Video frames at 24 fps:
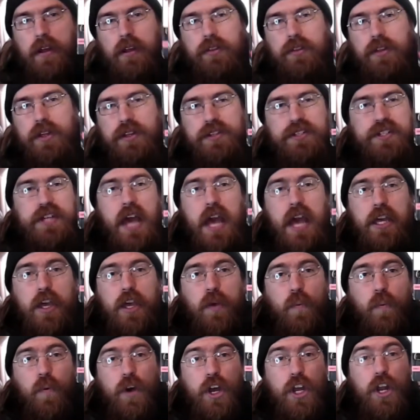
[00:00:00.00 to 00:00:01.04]
The
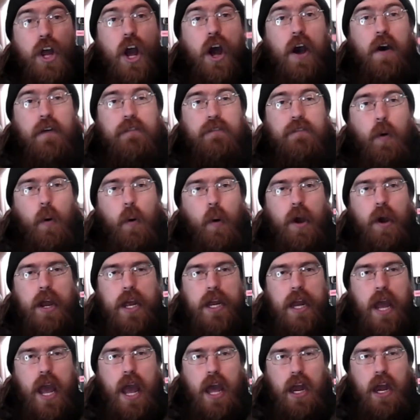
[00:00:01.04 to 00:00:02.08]
second one,
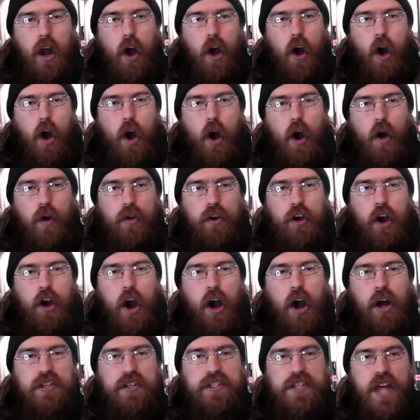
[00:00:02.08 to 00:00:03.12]
avoid at all
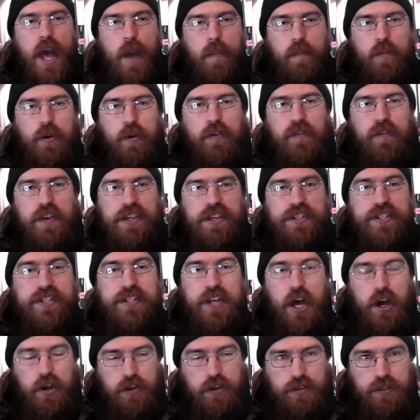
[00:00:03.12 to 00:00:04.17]
costs. That movie
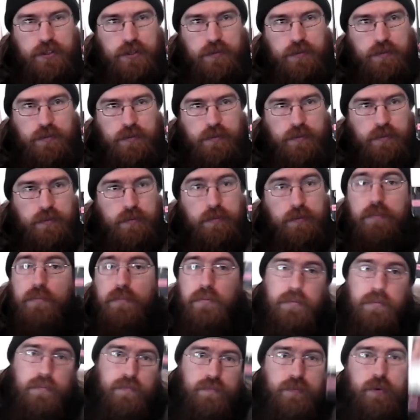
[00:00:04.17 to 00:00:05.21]
sucked.
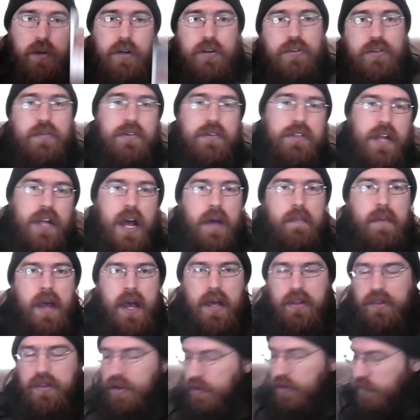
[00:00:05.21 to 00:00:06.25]
First one's not
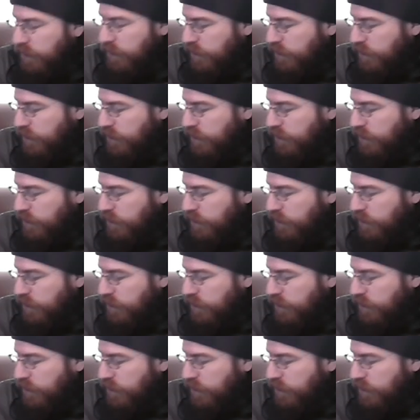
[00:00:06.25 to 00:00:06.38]
bad, though.